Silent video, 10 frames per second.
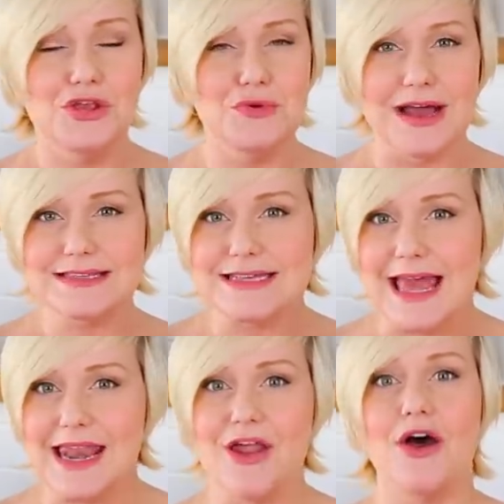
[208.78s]
You guys
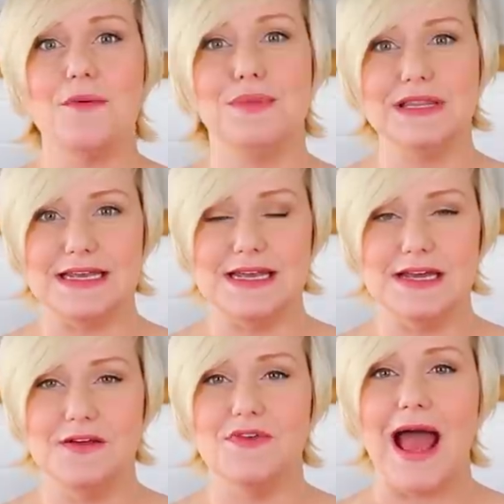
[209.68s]
cannot
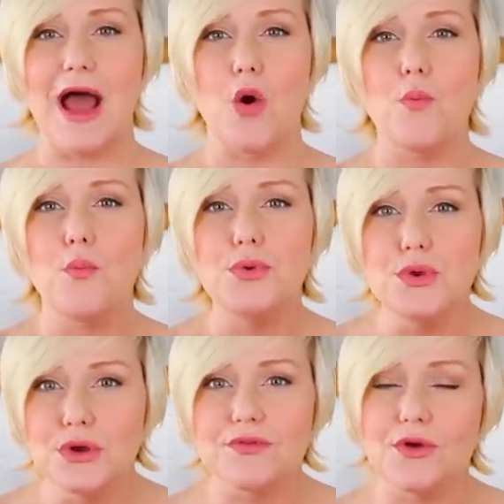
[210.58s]
believe how
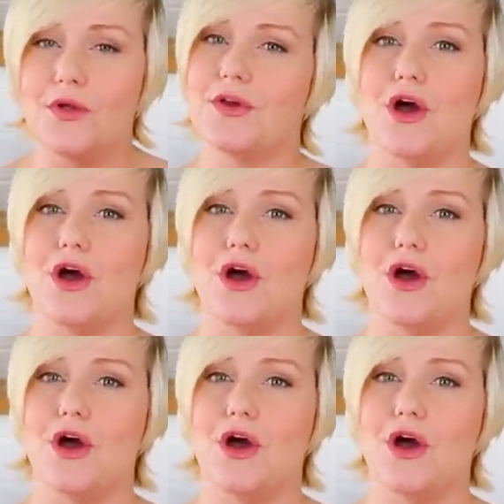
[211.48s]
beautiful the